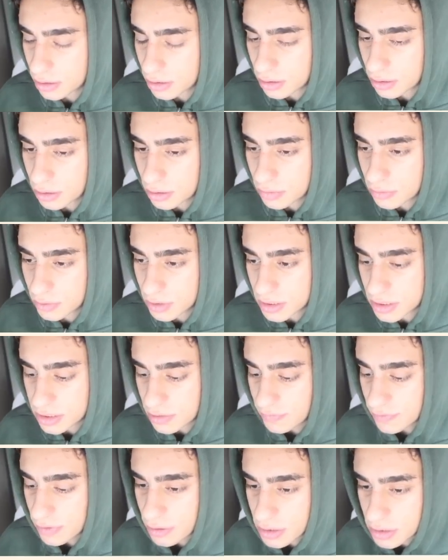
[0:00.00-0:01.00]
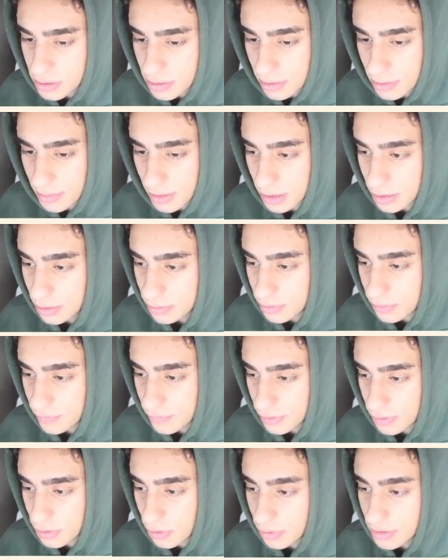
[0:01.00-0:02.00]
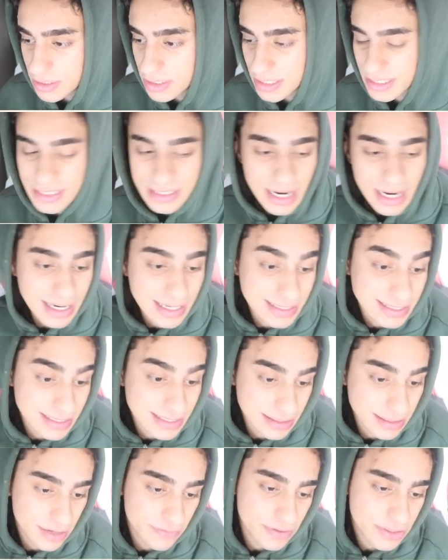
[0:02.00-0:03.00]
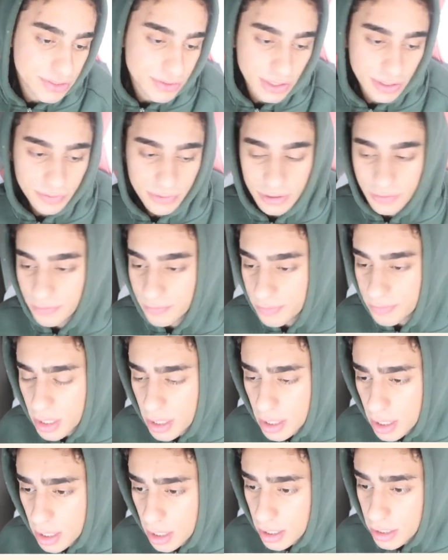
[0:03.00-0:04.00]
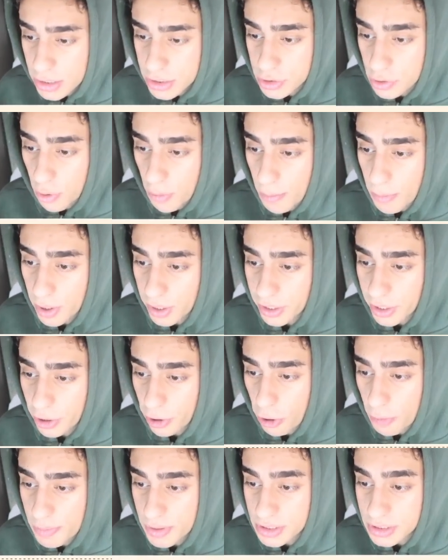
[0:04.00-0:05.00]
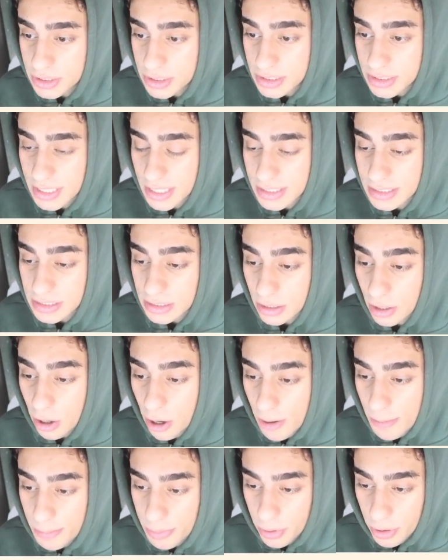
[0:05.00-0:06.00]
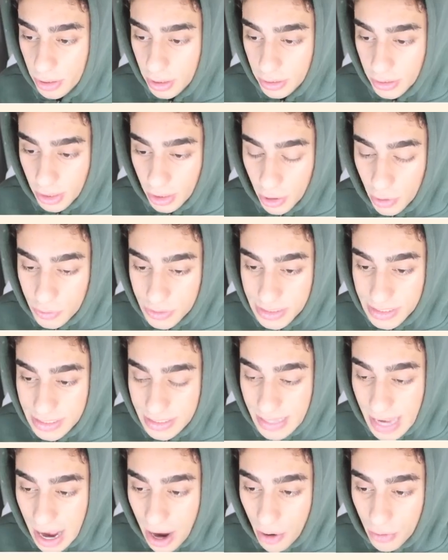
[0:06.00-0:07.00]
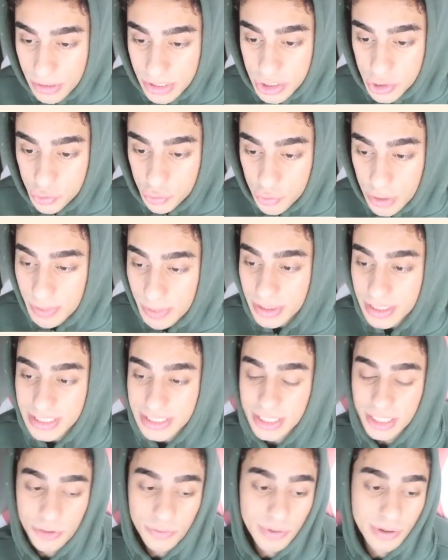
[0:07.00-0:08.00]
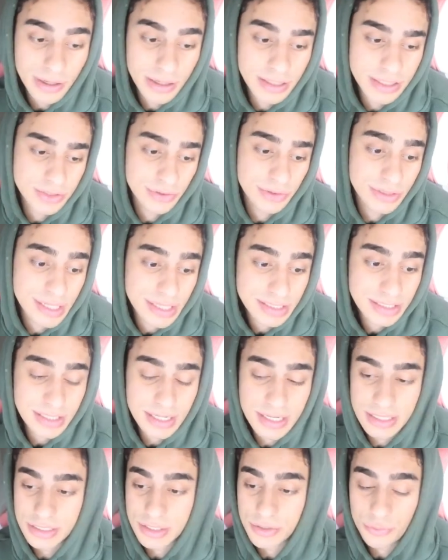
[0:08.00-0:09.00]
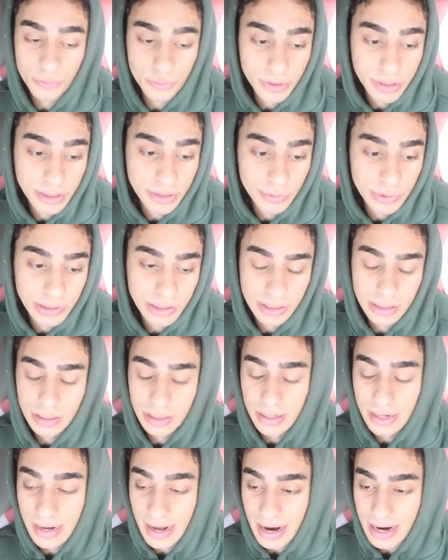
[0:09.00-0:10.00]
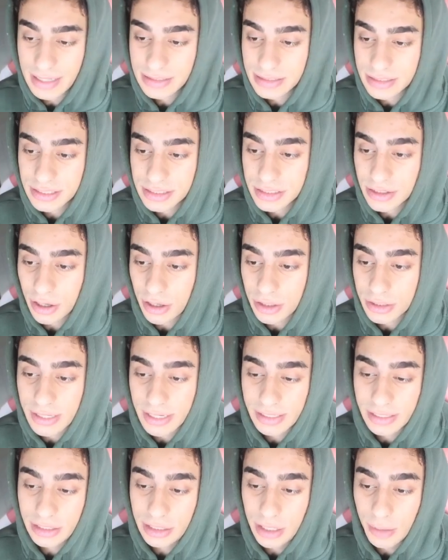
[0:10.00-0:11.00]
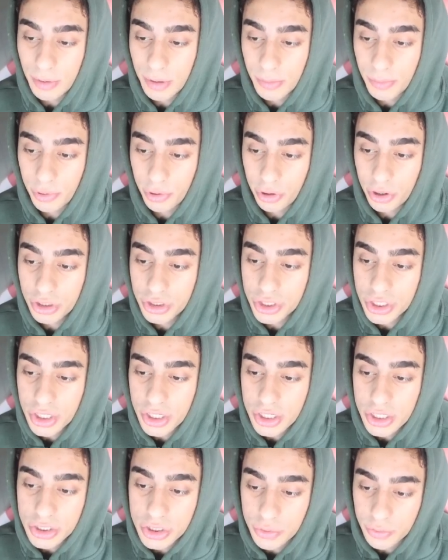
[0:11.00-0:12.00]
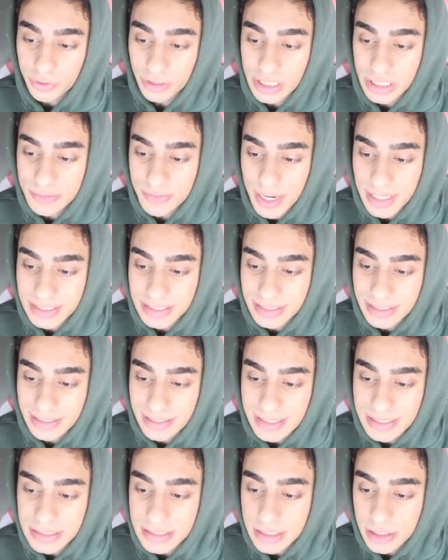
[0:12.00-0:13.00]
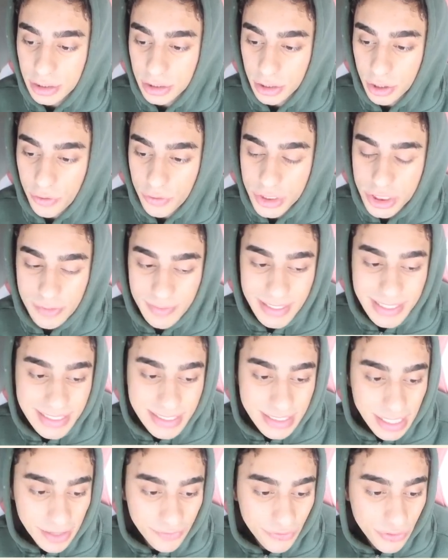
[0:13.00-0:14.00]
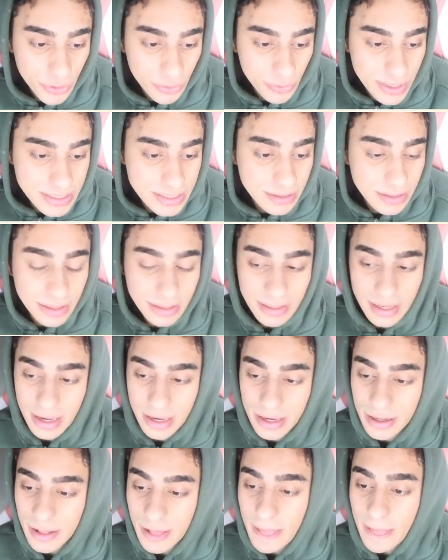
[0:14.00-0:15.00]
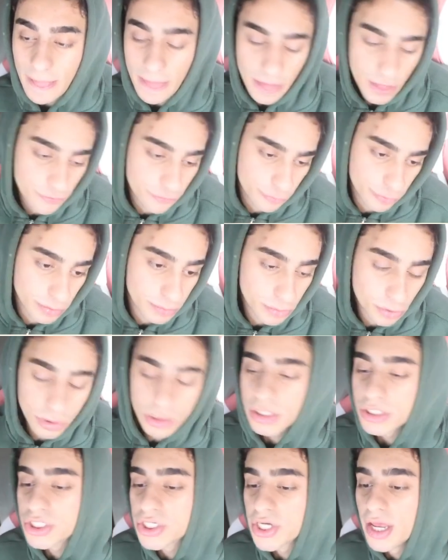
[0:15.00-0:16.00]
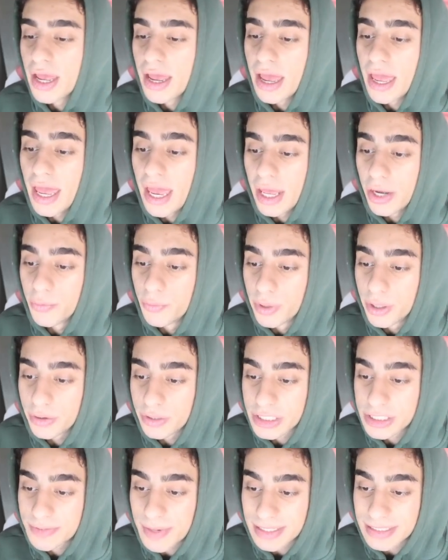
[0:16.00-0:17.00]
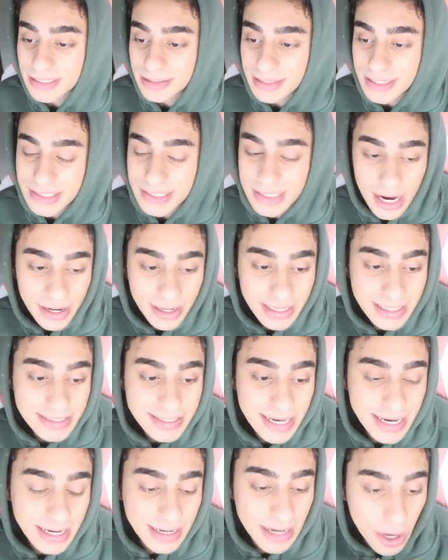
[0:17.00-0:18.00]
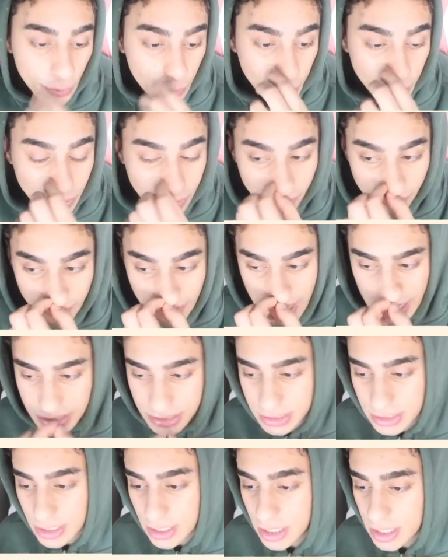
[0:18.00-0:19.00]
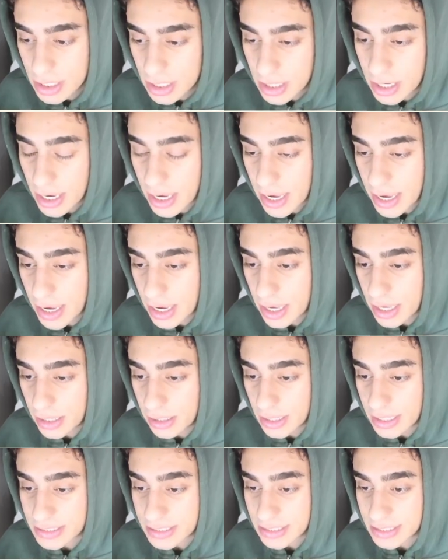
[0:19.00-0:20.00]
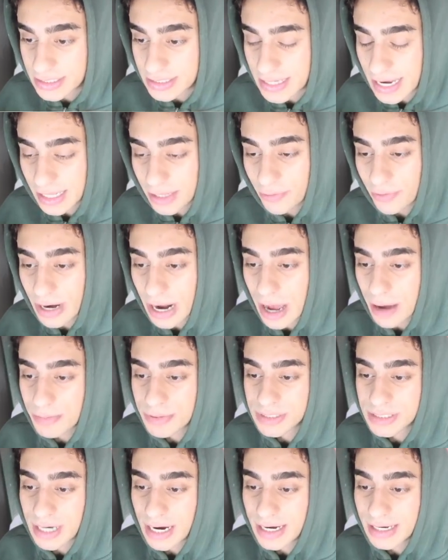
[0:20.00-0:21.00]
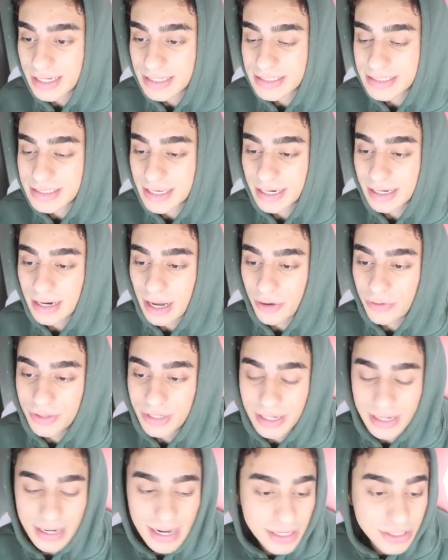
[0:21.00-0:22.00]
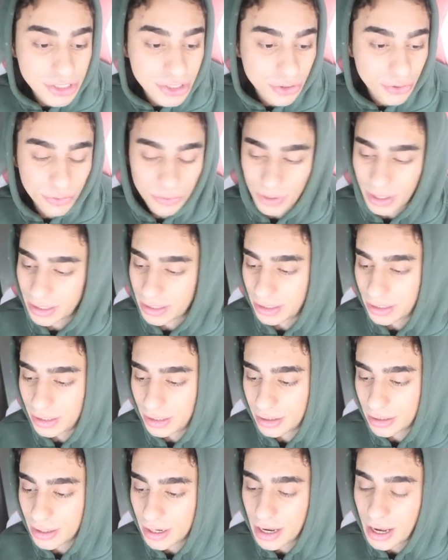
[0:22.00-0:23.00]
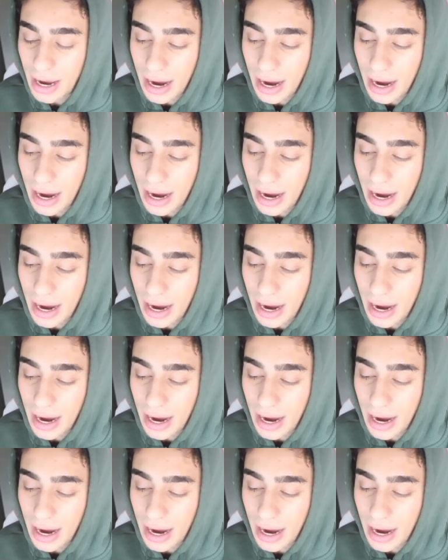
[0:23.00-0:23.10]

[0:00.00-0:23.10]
I don't know what this level is. I'm going to get rid of it. Oh, this is the CISD levels, right? Whatever. So market opens, sets it up, and then goes down, sweeping this liquidity. So this is really, really nice. This is called a double purge. So we're expecting this low to be safe for the rest of the day if we're bullish. And we're expecting this high to get taken out really fast. And that's exactly what happens. The high gets taken out. You could enter right here.